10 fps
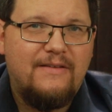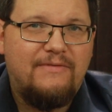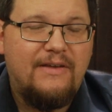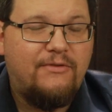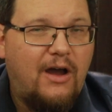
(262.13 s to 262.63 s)

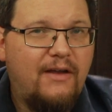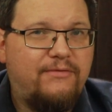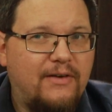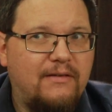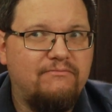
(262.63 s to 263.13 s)
They've gone
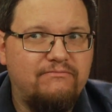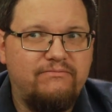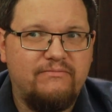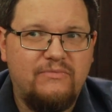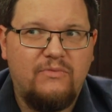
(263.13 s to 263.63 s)

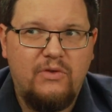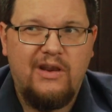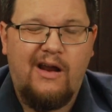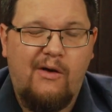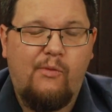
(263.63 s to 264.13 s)
from,
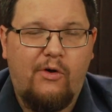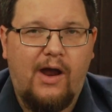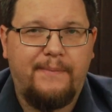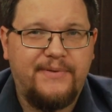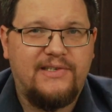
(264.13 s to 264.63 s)
you know,
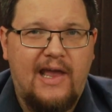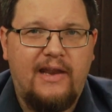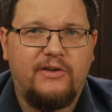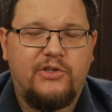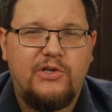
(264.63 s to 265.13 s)
we're
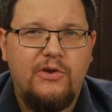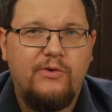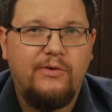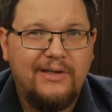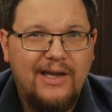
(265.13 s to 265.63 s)
upset
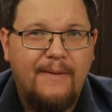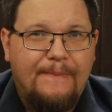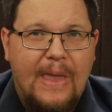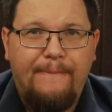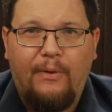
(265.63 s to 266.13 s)
to
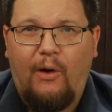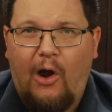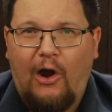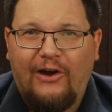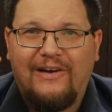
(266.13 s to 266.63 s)

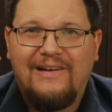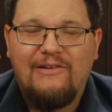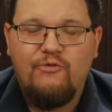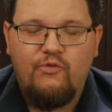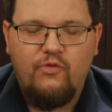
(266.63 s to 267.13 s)
people are
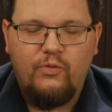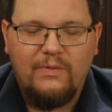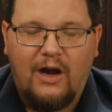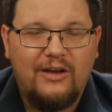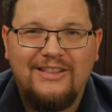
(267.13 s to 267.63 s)

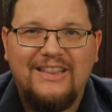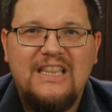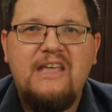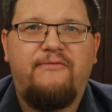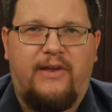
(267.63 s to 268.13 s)
are
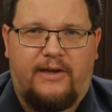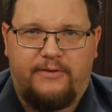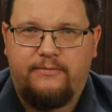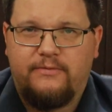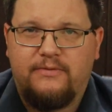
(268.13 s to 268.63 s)

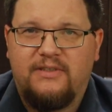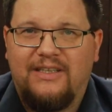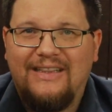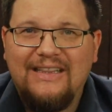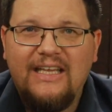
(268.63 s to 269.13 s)
livid,
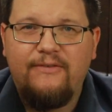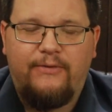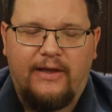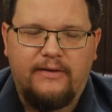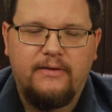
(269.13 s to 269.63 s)

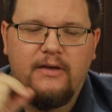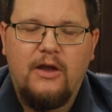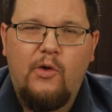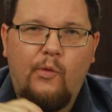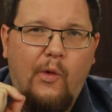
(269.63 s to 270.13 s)
livid,
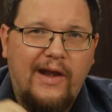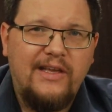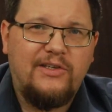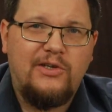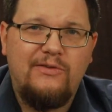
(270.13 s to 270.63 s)

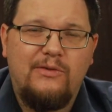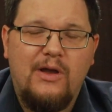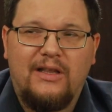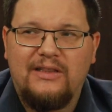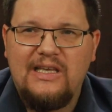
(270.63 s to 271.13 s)
ready
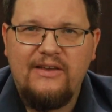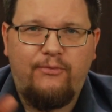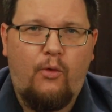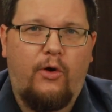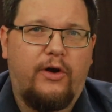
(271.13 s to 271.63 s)
to
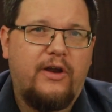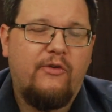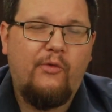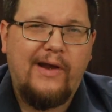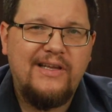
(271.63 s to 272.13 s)
leave work,
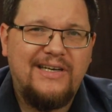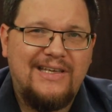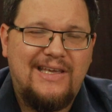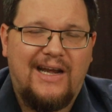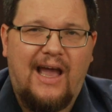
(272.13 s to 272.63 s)
ready to
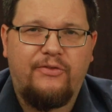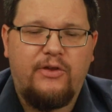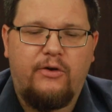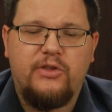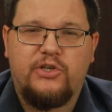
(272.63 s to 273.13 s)
get out
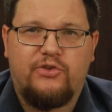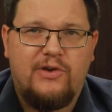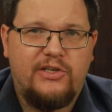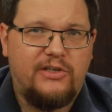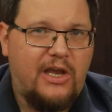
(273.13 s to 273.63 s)
there in the
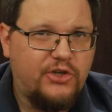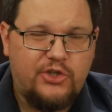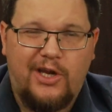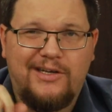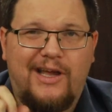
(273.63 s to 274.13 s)
streets,
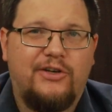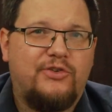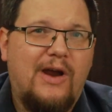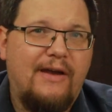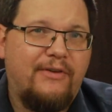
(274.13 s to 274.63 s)
shut down
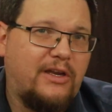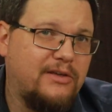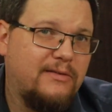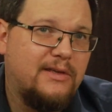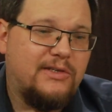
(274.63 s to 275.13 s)
traffic,
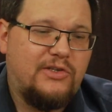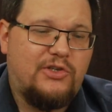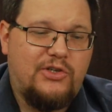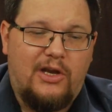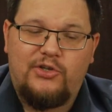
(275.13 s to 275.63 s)

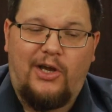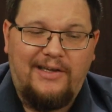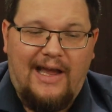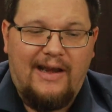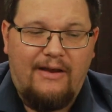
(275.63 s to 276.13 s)
sh
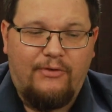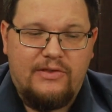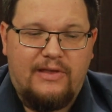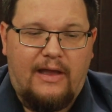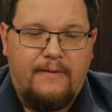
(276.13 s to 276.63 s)
shut down
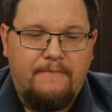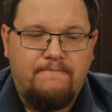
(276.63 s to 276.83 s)
everything.